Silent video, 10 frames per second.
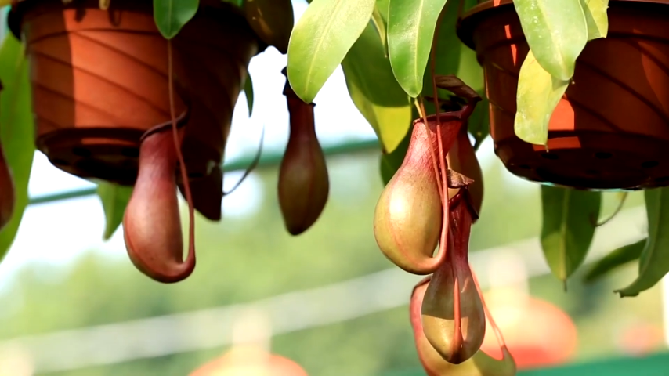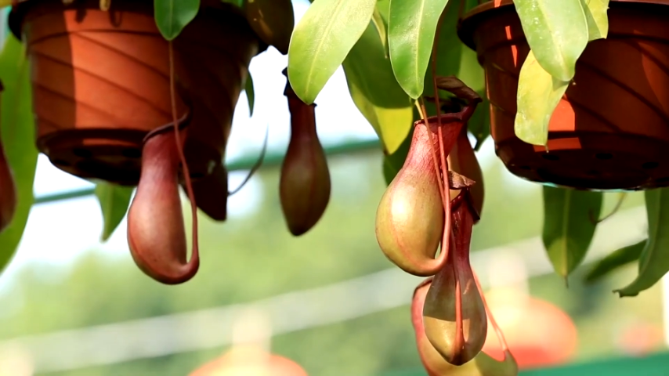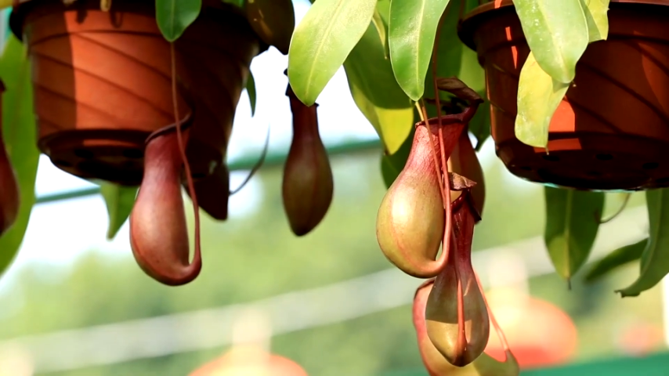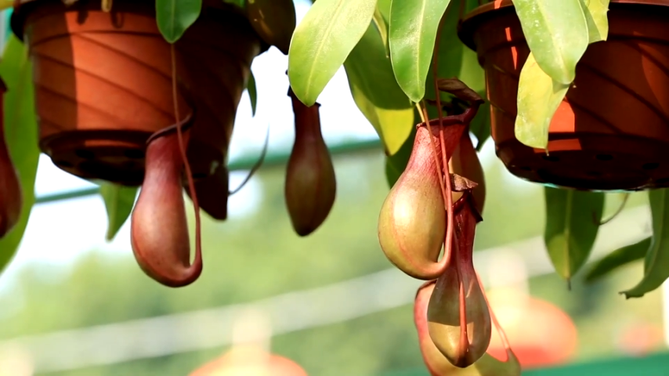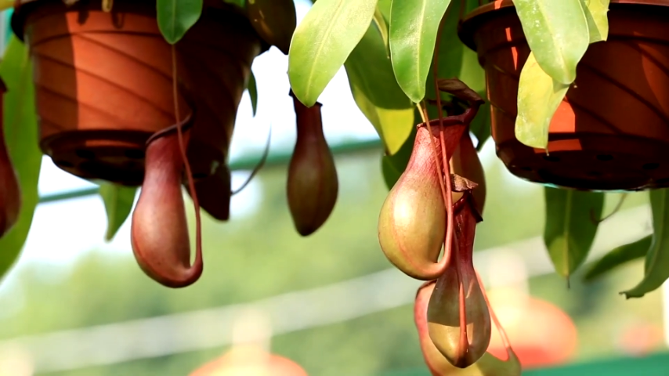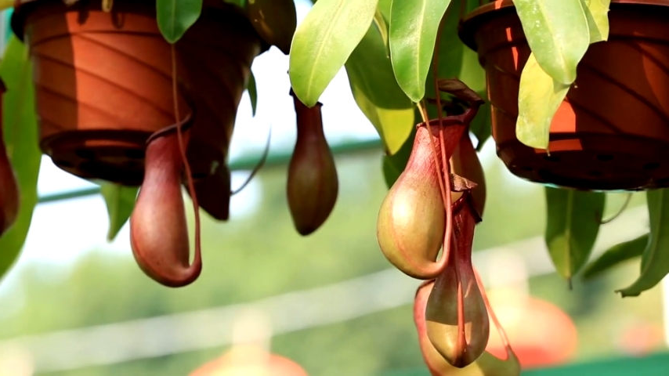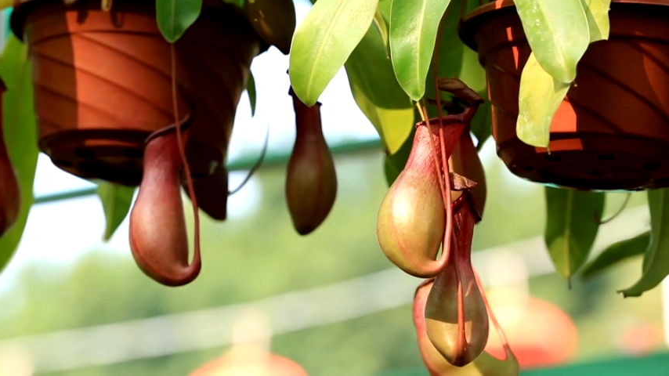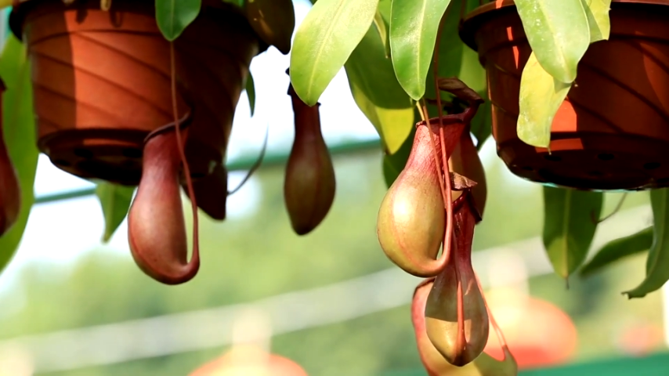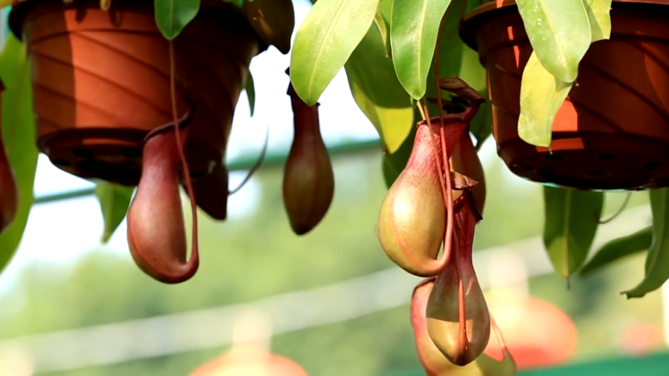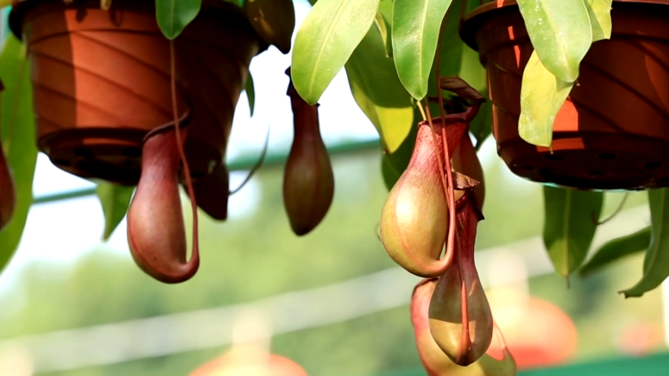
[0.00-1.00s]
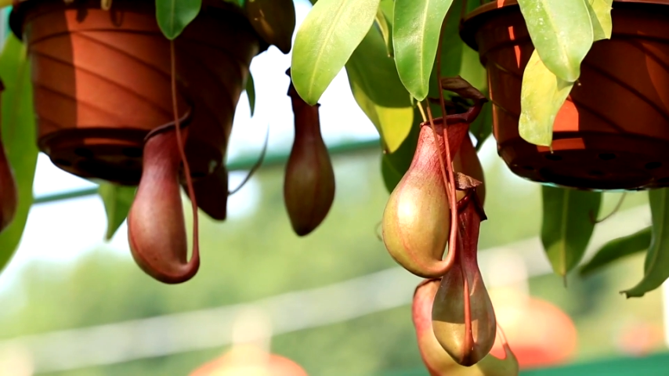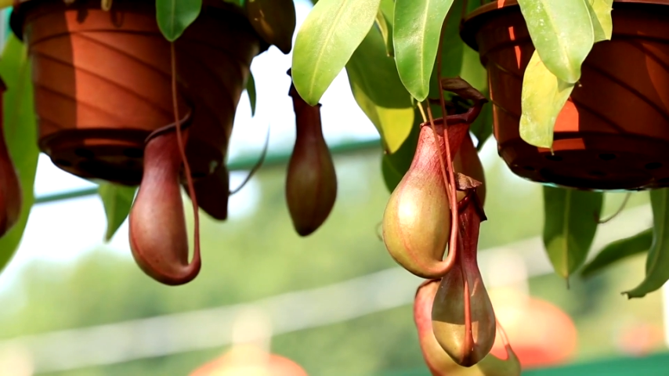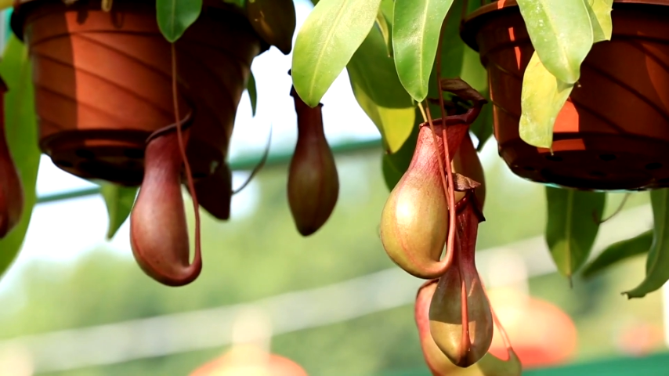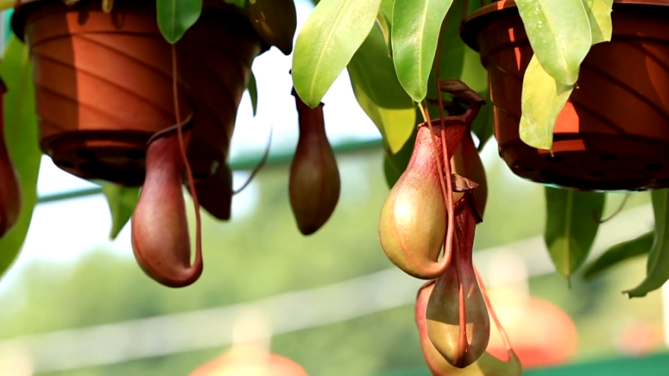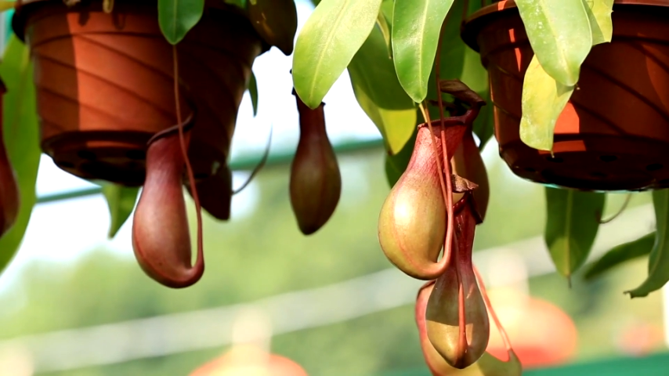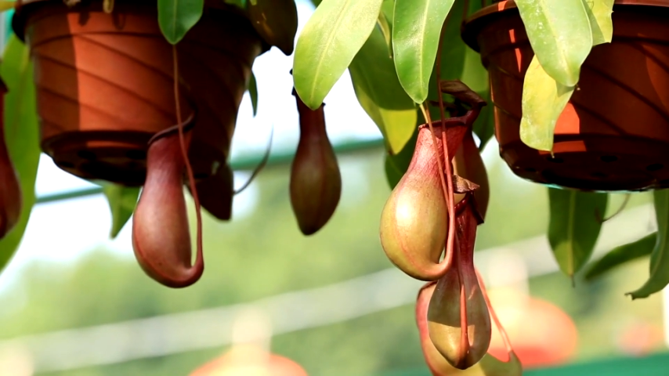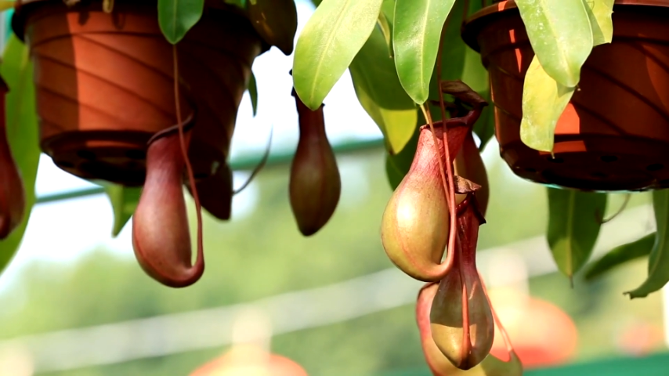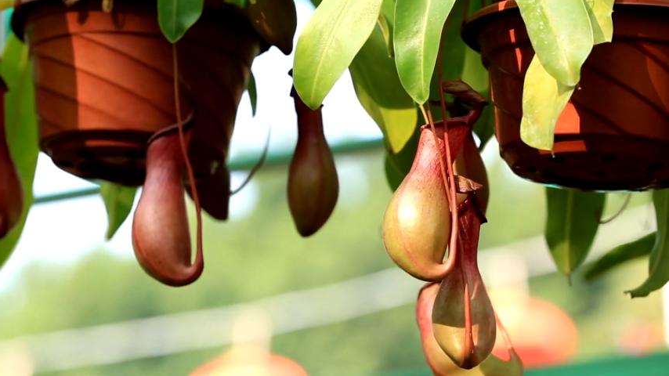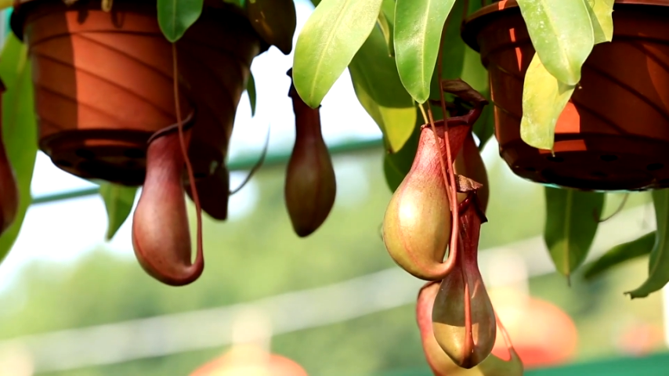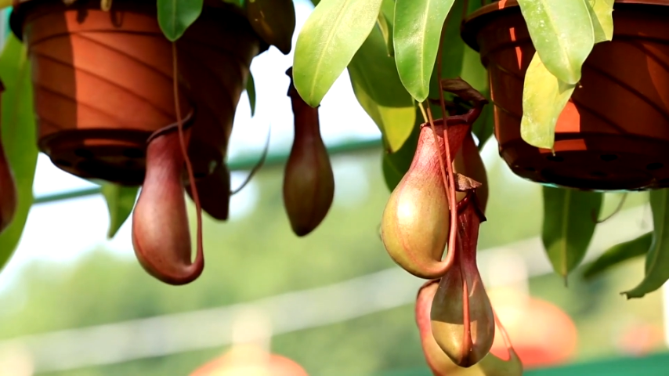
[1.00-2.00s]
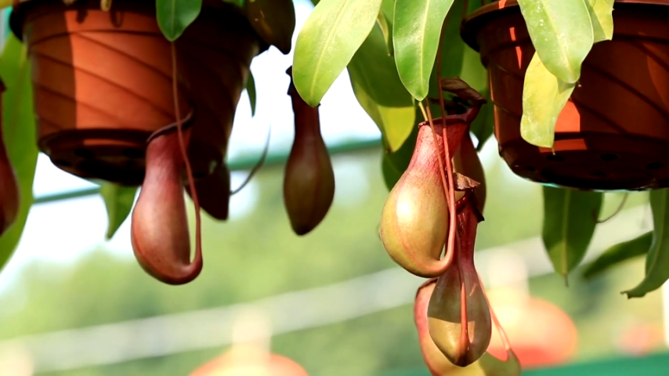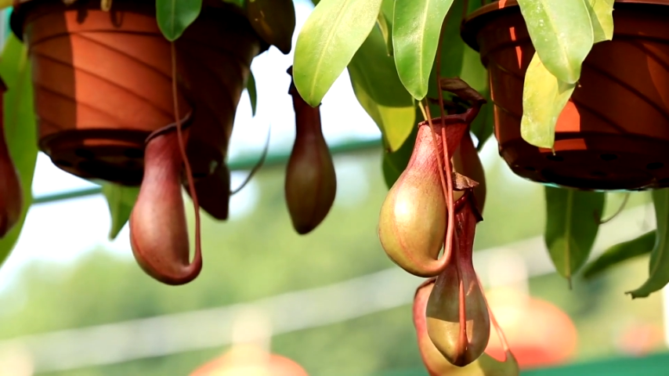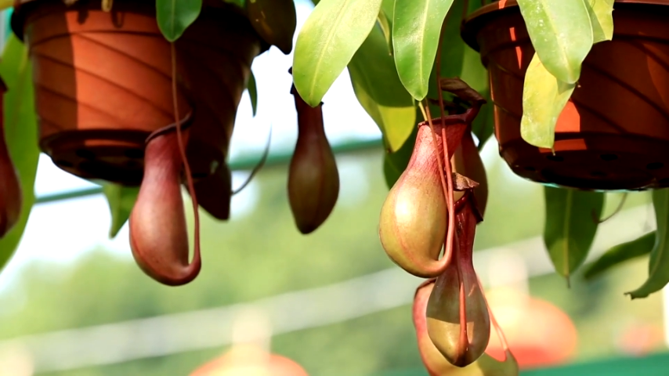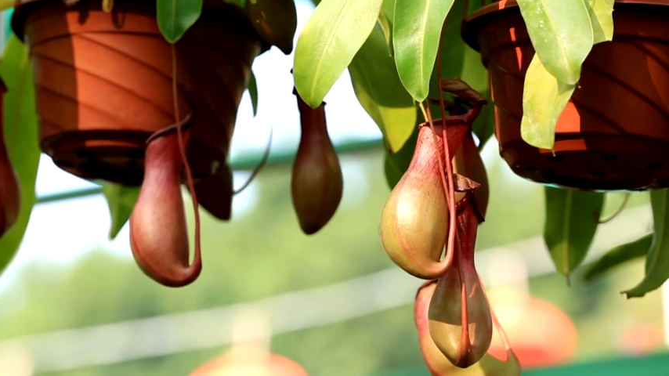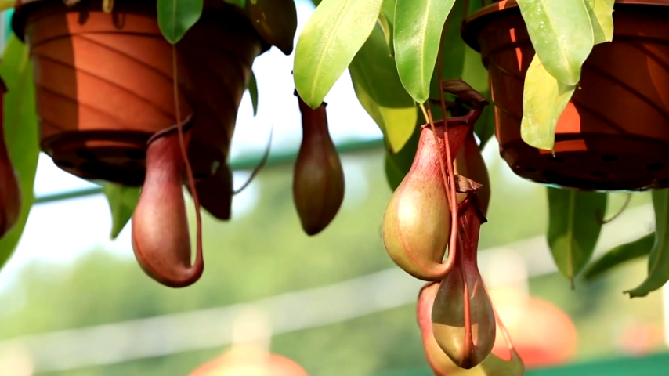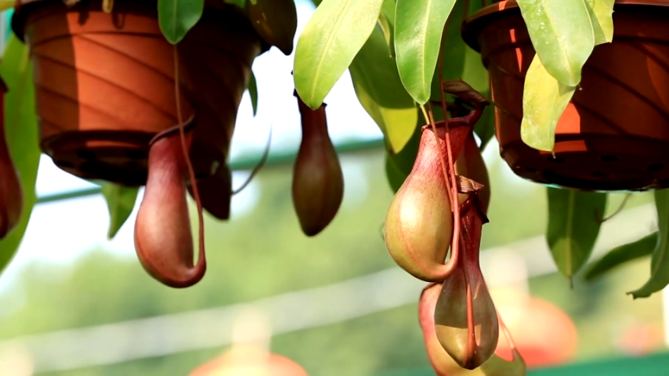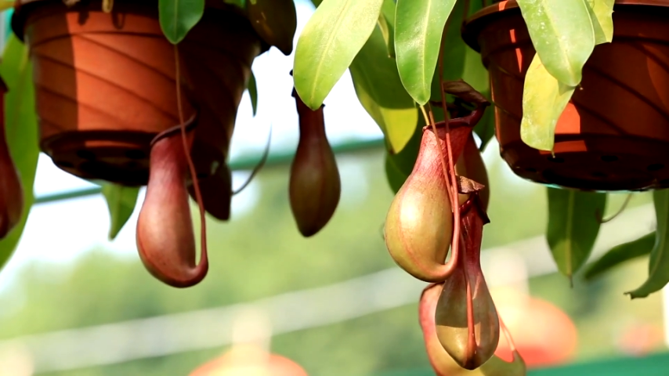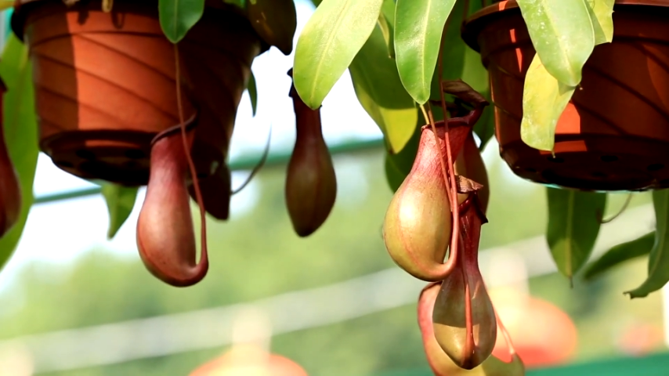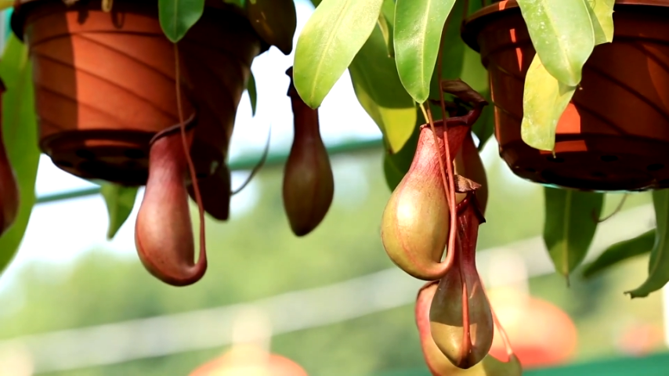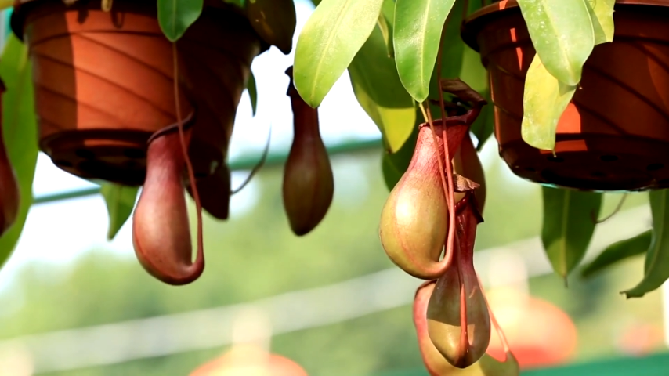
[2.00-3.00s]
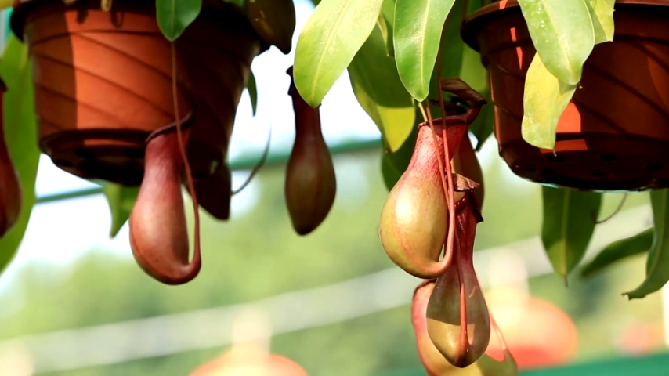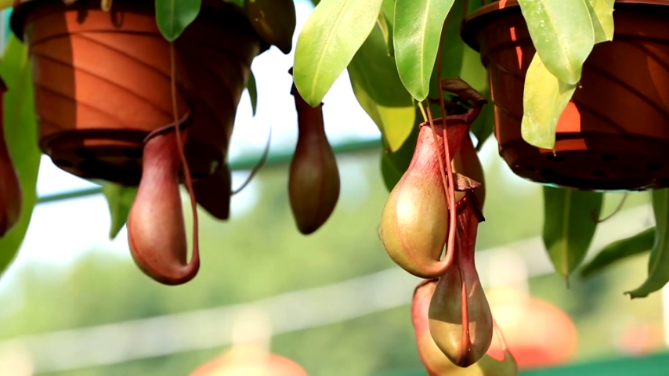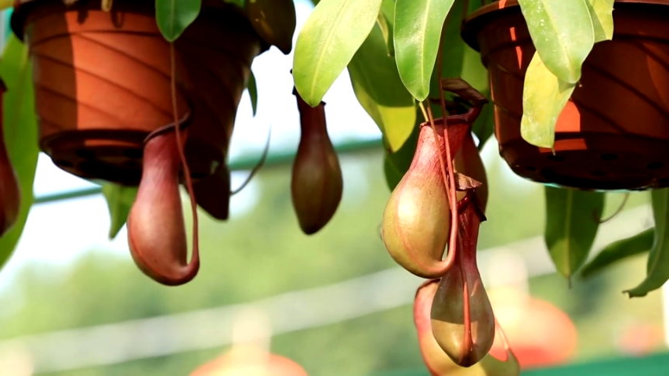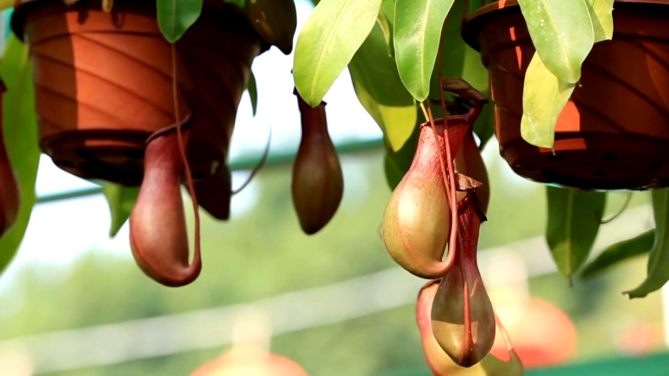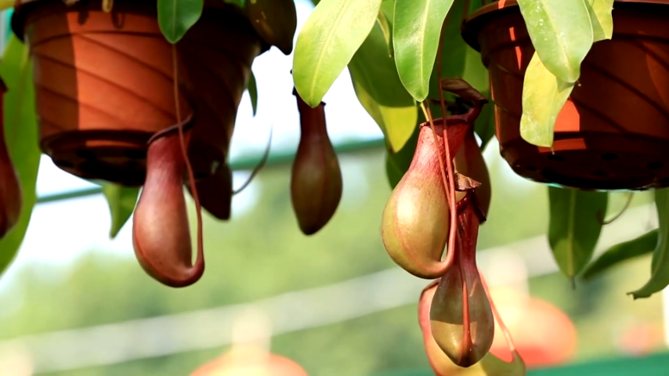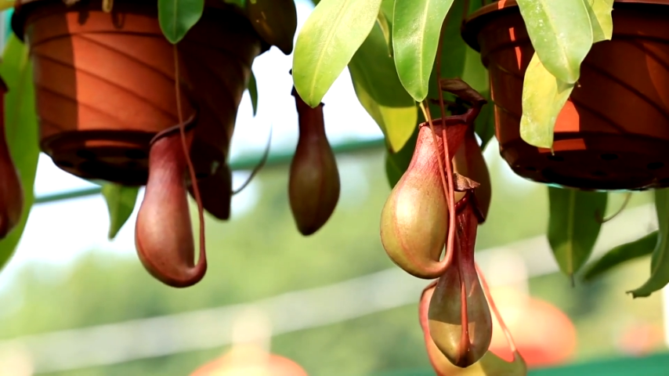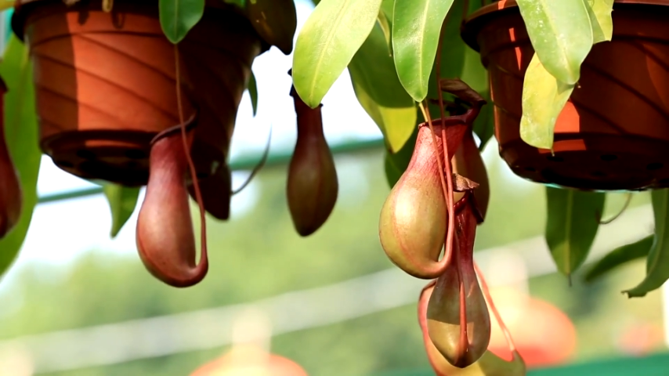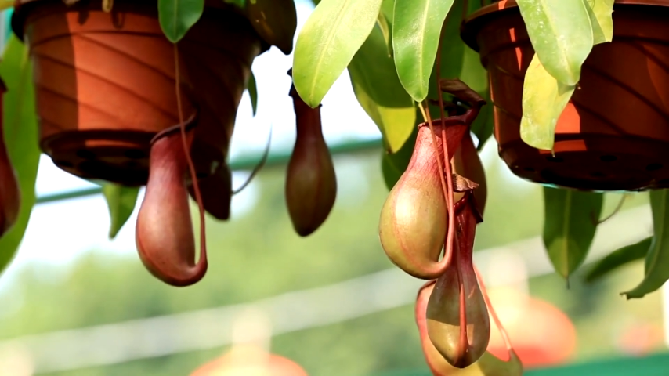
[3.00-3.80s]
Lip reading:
[unreadable: no face in view]